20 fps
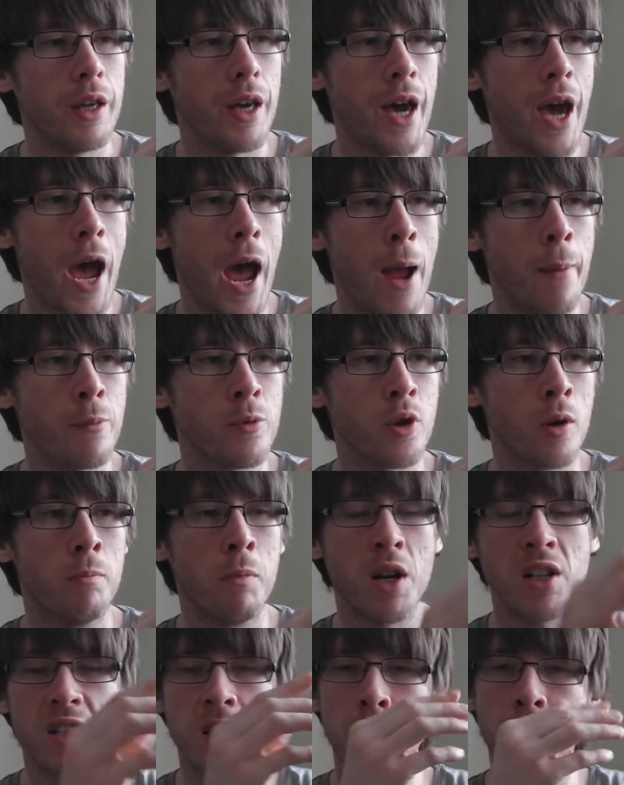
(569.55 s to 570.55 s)
So it
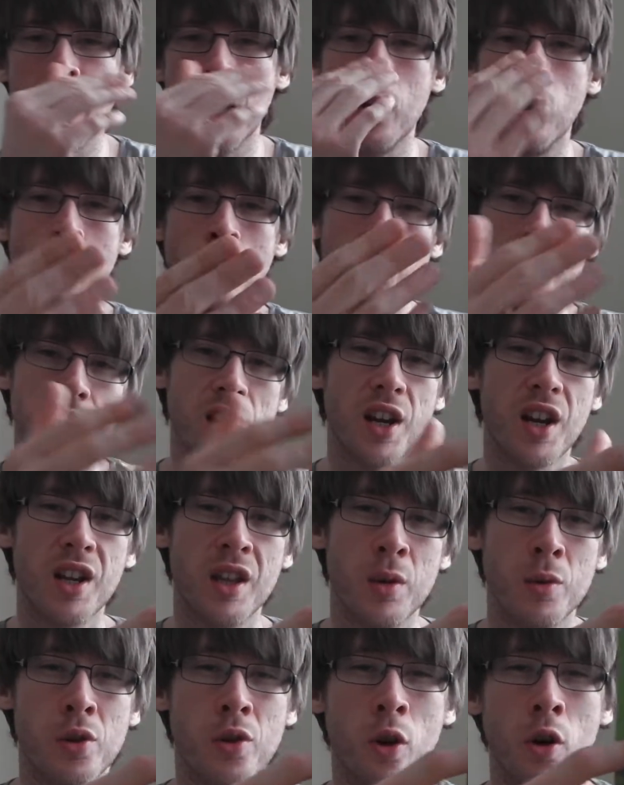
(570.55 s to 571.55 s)
must have been an old sticker
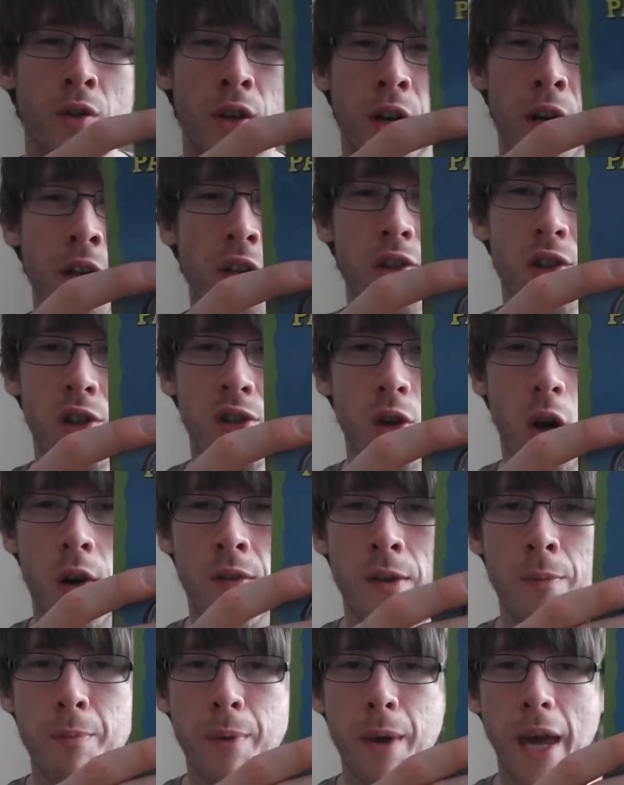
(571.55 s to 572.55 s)
that was on there and it's just
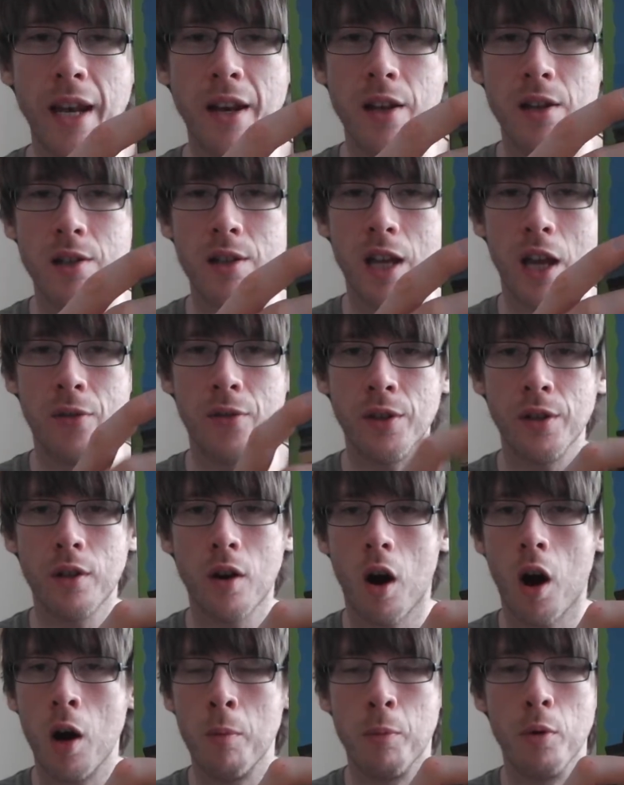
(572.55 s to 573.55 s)
sort of embedded itself in the
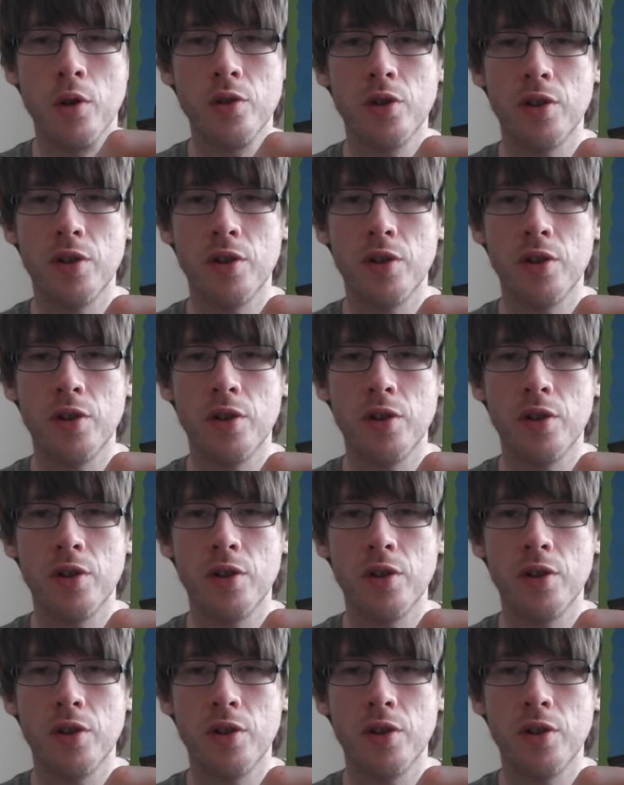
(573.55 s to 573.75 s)
cardboard,